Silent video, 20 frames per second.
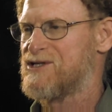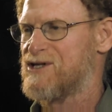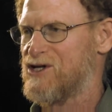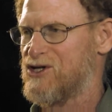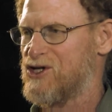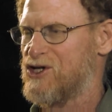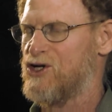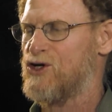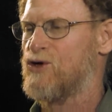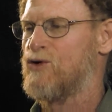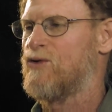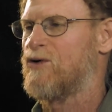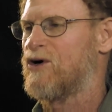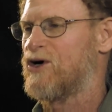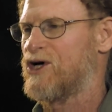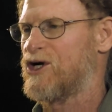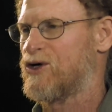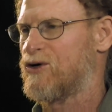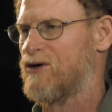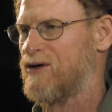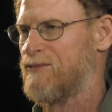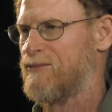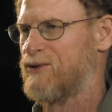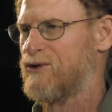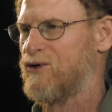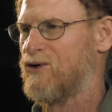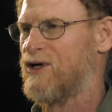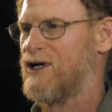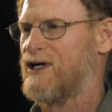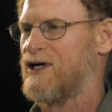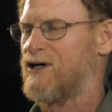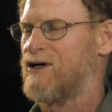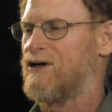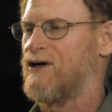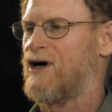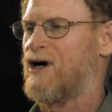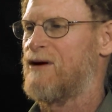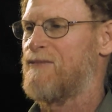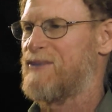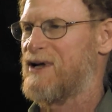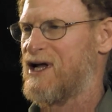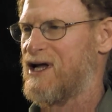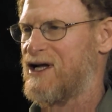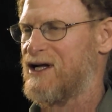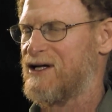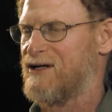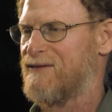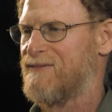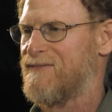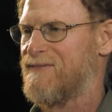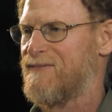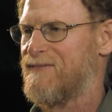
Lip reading: that you or your employer are paying